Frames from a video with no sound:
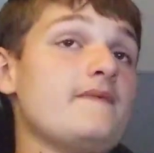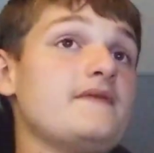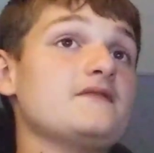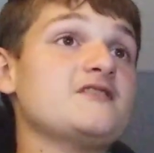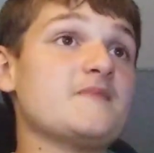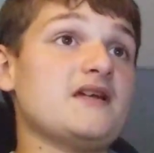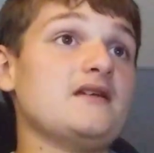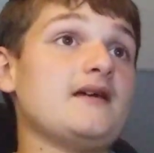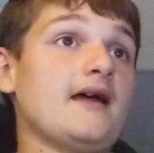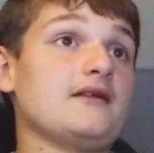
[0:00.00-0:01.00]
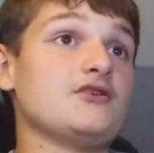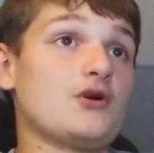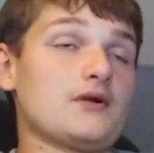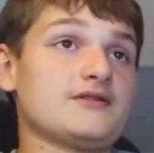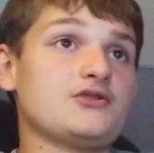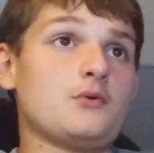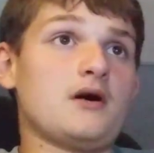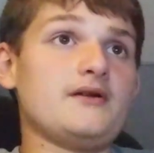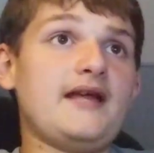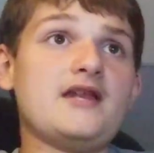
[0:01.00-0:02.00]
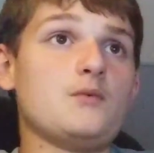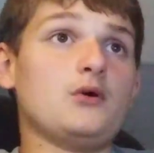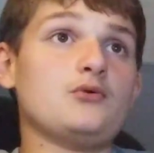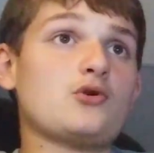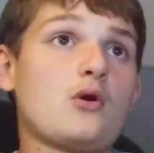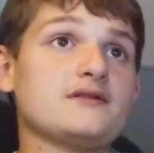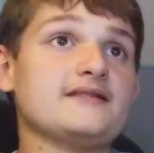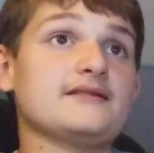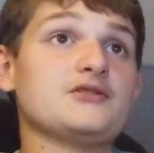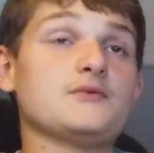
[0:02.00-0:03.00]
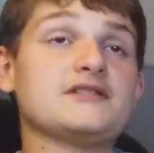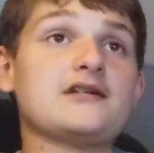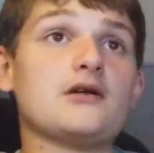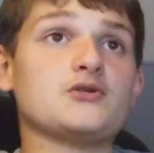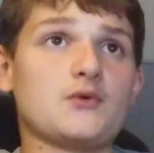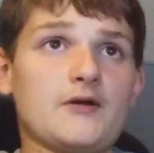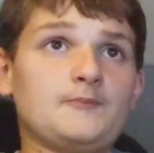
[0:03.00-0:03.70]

speed, and endurance to hunt anyone who crosses into its territory.